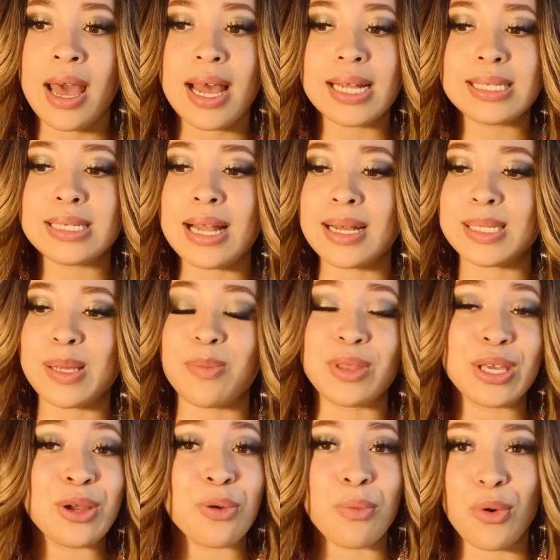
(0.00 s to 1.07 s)
it's not
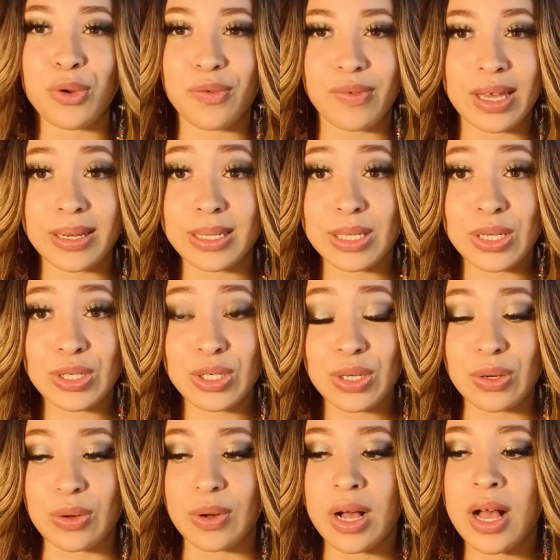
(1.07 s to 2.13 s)
something you're motivated to
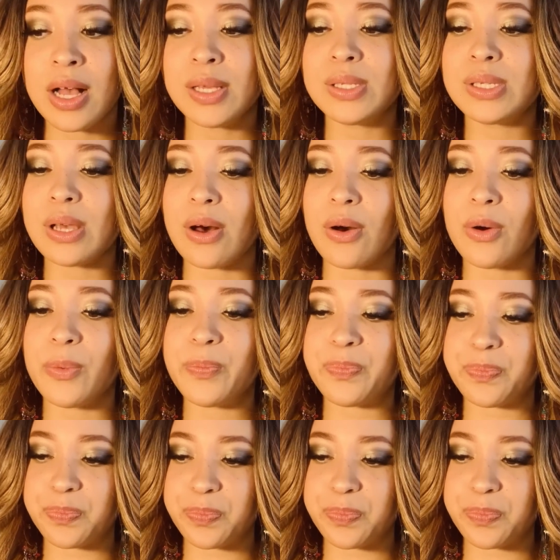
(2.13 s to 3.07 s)
do. So